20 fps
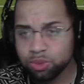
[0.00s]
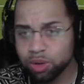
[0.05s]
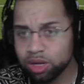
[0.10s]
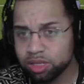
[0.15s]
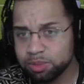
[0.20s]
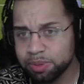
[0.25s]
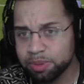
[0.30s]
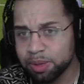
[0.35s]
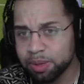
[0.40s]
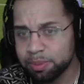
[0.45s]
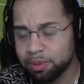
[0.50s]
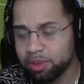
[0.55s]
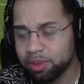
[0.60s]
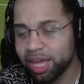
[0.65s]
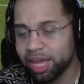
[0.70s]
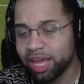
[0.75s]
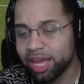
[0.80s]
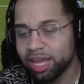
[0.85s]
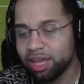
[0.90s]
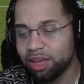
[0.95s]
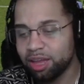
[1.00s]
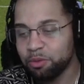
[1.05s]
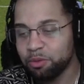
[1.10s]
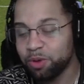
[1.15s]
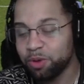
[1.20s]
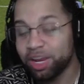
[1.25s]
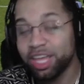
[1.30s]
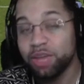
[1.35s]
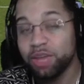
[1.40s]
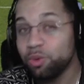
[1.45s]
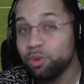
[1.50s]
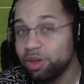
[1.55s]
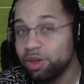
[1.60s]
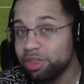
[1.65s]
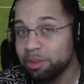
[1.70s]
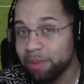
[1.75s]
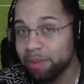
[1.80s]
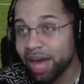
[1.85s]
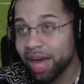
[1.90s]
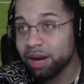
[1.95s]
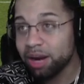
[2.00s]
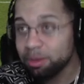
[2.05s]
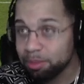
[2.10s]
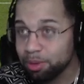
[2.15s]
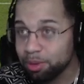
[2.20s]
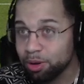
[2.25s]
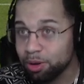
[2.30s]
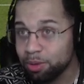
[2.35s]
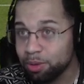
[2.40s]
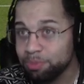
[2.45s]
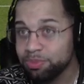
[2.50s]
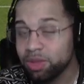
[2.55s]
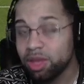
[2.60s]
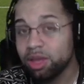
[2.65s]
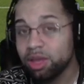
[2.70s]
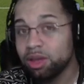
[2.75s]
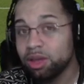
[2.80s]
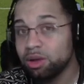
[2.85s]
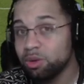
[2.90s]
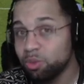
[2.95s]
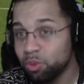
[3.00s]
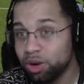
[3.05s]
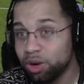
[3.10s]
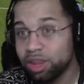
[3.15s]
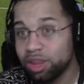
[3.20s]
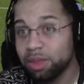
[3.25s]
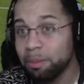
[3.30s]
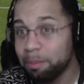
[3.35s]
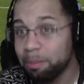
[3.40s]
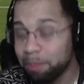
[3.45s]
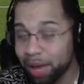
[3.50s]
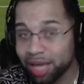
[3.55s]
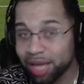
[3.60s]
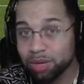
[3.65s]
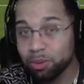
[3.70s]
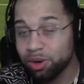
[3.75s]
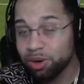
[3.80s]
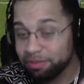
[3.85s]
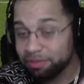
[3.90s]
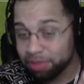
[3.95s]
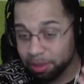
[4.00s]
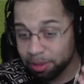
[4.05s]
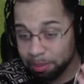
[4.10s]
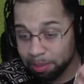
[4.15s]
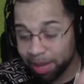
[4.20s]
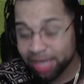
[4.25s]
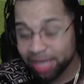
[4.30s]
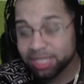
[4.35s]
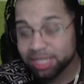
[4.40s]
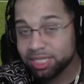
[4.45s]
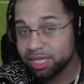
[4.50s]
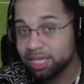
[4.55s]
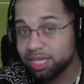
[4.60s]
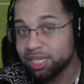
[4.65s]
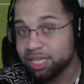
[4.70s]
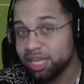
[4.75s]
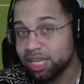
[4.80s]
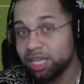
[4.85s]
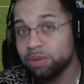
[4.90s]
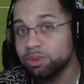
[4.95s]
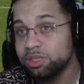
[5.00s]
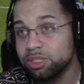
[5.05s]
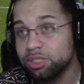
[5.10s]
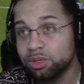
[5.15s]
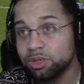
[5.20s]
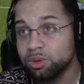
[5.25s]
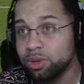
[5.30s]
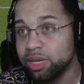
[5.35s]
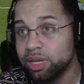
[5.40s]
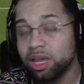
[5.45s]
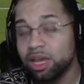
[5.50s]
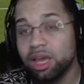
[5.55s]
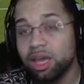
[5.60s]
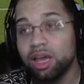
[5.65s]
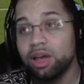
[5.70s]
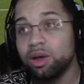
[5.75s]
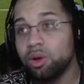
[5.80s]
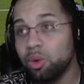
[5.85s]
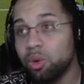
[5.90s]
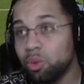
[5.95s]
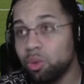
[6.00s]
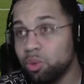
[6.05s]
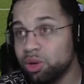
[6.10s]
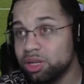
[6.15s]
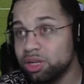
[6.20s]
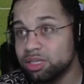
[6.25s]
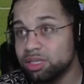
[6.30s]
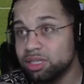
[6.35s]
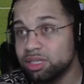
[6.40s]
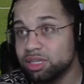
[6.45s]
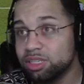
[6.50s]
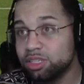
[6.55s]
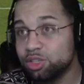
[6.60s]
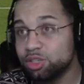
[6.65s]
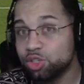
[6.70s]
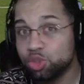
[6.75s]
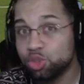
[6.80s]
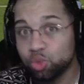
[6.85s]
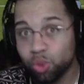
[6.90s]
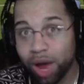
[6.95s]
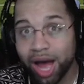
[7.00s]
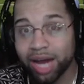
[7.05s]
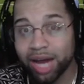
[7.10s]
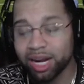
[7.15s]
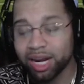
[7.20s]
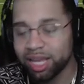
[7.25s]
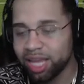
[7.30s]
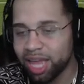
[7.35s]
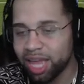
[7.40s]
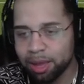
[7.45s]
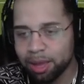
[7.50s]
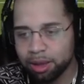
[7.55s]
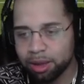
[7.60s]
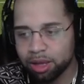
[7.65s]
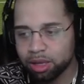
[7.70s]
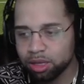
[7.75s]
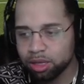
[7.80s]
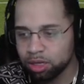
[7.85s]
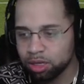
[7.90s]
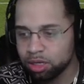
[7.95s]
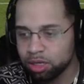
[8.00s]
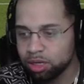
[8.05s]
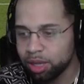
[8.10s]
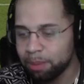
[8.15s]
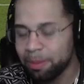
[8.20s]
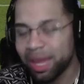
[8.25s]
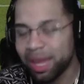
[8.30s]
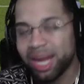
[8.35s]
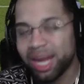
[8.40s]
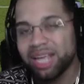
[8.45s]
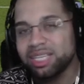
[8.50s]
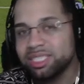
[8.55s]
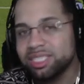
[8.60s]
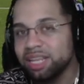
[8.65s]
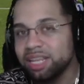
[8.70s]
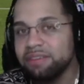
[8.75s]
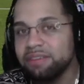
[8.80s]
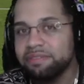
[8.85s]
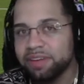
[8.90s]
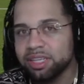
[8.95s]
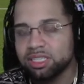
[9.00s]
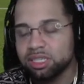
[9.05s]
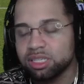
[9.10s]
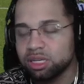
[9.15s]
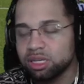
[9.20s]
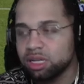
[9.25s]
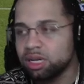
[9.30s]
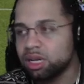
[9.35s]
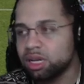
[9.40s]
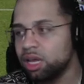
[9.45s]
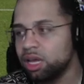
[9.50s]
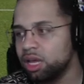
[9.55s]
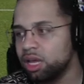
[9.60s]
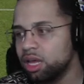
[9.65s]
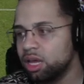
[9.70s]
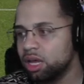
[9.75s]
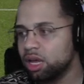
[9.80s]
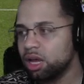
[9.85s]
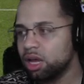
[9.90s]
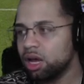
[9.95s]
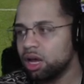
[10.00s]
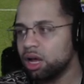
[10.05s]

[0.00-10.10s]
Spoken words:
He's one of those people that when he won the Madden Bowl, one of the best things that he was doing was swatting. It made his defense look